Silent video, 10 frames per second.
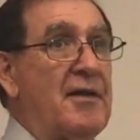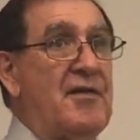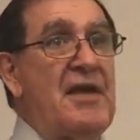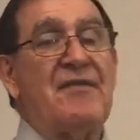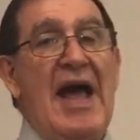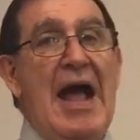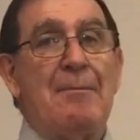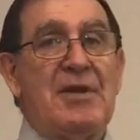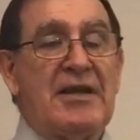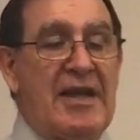they've
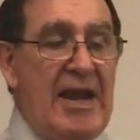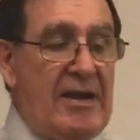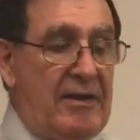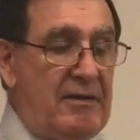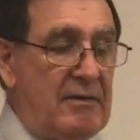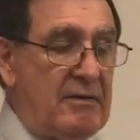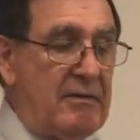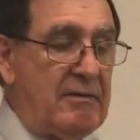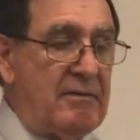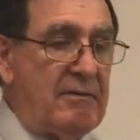abdicated
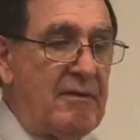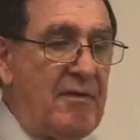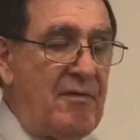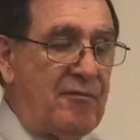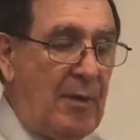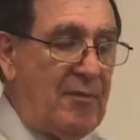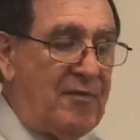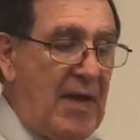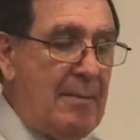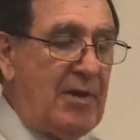from the
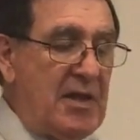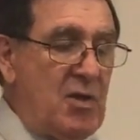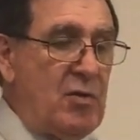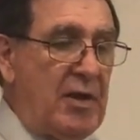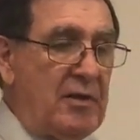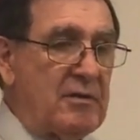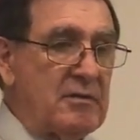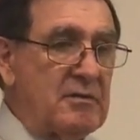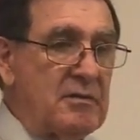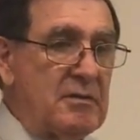family unit.
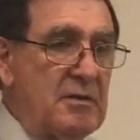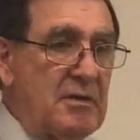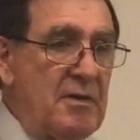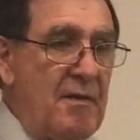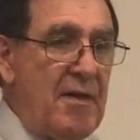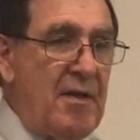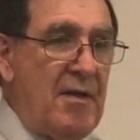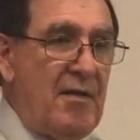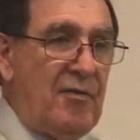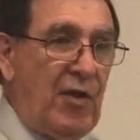
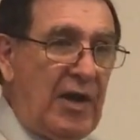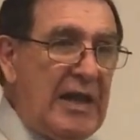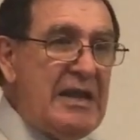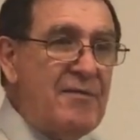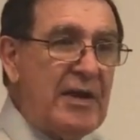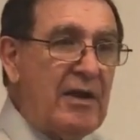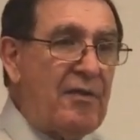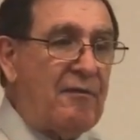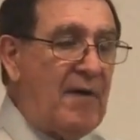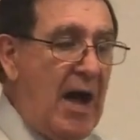The leaving of
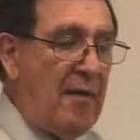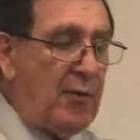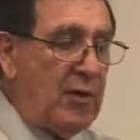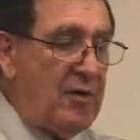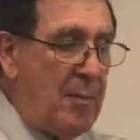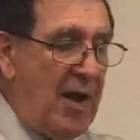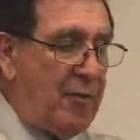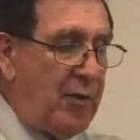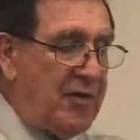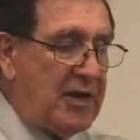the father and the
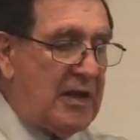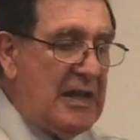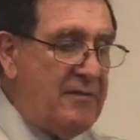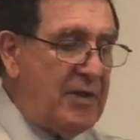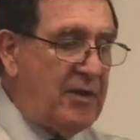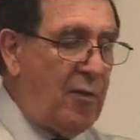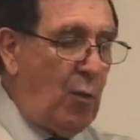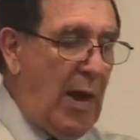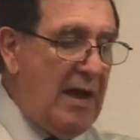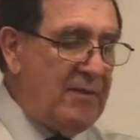mother, and the cleaving to the
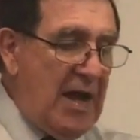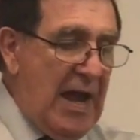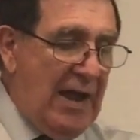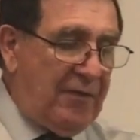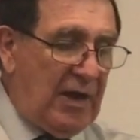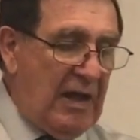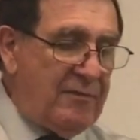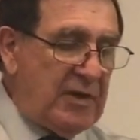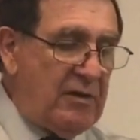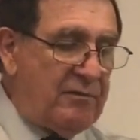wife, and the
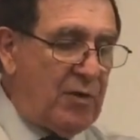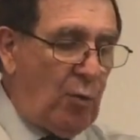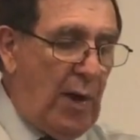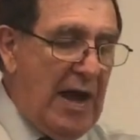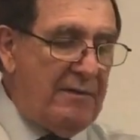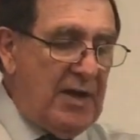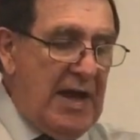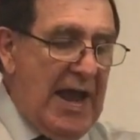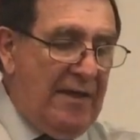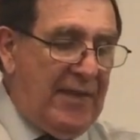loving of your wife,
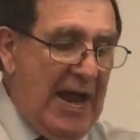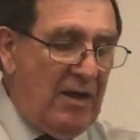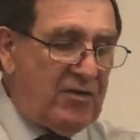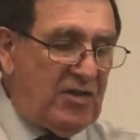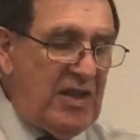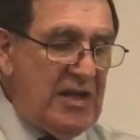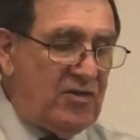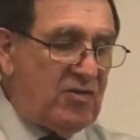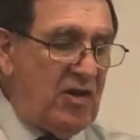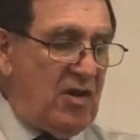and now
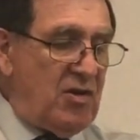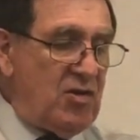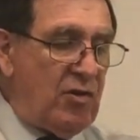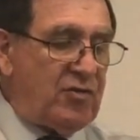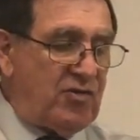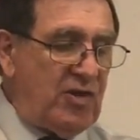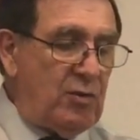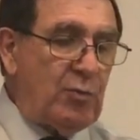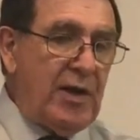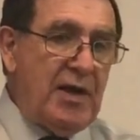teach your
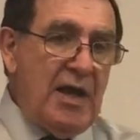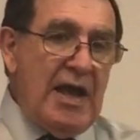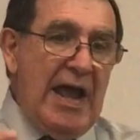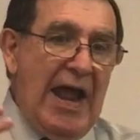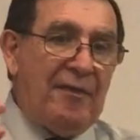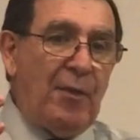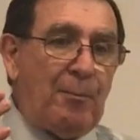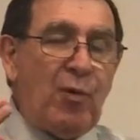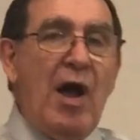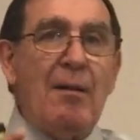children. And the
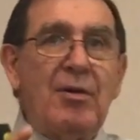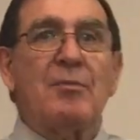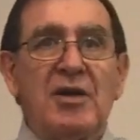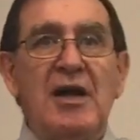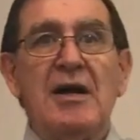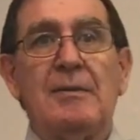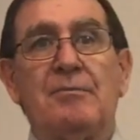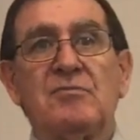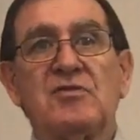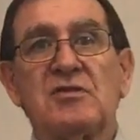problem comes